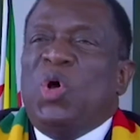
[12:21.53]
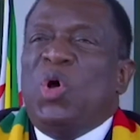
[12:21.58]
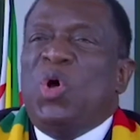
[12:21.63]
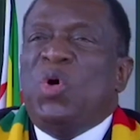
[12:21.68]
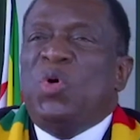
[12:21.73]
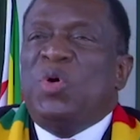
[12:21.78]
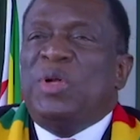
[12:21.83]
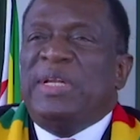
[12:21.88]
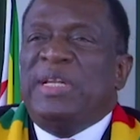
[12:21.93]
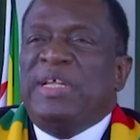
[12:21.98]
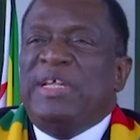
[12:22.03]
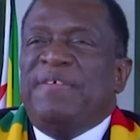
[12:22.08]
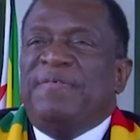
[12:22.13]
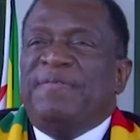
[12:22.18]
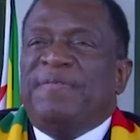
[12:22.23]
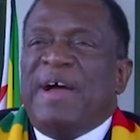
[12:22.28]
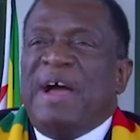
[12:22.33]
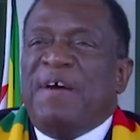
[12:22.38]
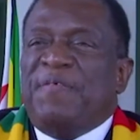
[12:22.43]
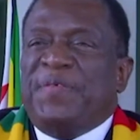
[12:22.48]
Long
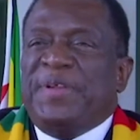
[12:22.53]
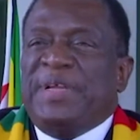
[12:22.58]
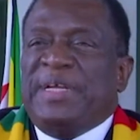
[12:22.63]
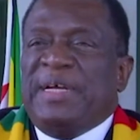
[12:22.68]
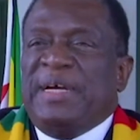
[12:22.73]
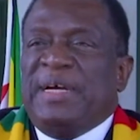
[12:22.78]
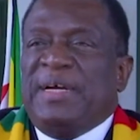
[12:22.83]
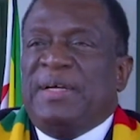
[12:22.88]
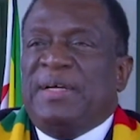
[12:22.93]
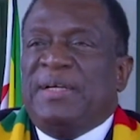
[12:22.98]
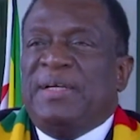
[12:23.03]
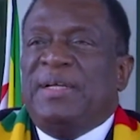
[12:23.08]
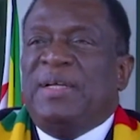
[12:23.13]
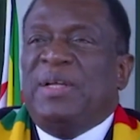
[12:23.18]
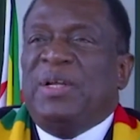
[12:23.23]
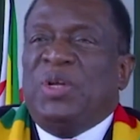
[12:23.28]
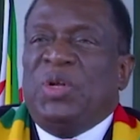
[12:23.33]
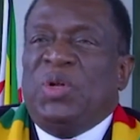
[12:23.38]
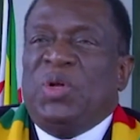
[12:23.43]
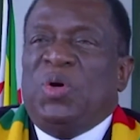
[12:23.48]
live Africa!
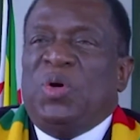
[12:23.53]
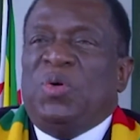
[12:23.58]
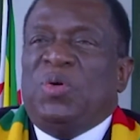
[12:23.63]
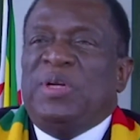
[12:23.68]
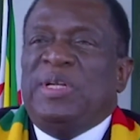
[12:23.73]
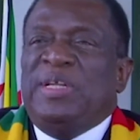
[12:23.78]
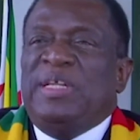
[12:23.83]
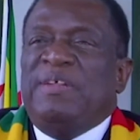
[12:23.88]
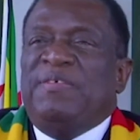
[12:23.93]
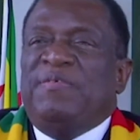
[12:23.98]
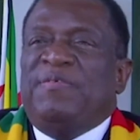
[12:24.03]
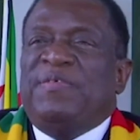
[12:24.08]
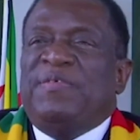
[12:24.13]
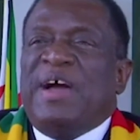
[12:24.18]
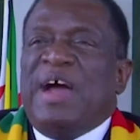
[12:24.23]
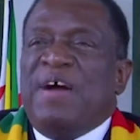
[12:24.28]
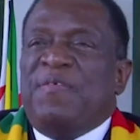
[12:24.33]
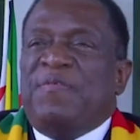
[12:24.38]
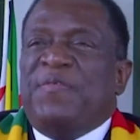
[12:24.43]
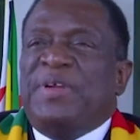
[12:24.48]
Long
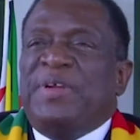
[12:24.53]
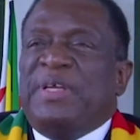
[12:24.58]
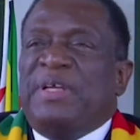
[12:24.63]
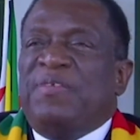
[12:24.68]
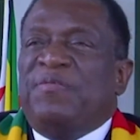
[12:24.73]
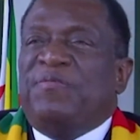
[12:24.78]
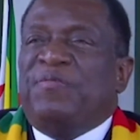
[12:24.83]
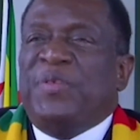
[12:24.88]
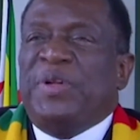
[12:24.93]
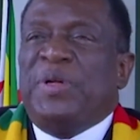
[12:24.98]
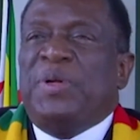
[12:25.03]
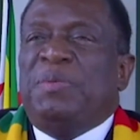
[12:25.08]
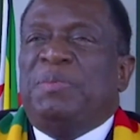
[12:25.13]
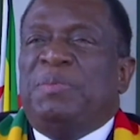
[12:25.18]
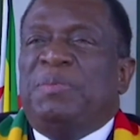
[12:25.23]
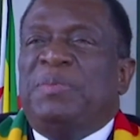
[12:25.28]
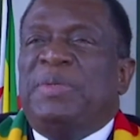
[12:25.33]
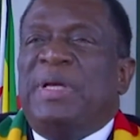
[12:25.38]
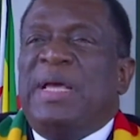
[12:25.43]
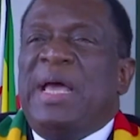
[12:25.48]
live African
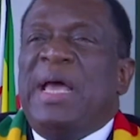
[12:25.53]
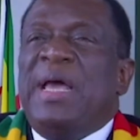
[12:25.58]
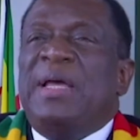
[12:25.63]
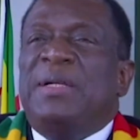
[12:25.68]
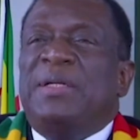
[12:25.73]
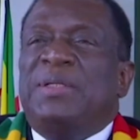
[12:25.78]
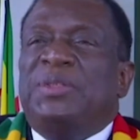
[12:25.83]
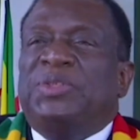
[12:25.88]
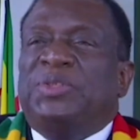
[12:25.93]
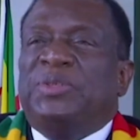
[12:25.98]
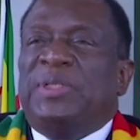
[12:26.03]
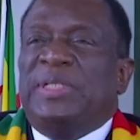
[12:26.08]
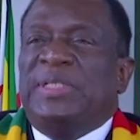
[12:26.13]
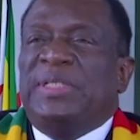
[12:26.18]
freedom and